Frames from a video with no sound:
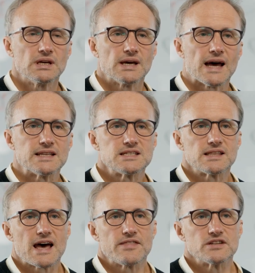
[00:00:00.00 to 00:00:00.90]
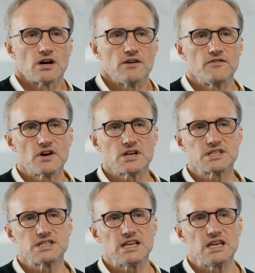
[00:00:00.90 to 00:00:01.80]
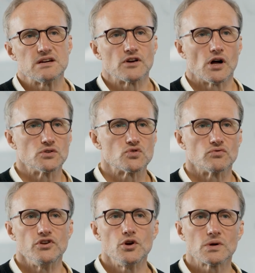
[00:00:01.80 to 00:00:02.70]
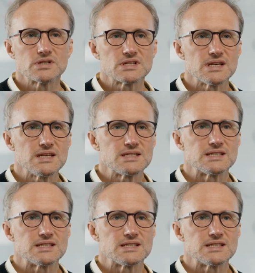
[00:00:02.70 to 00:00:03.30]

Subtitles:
Add to that the diversity of cultural nuances,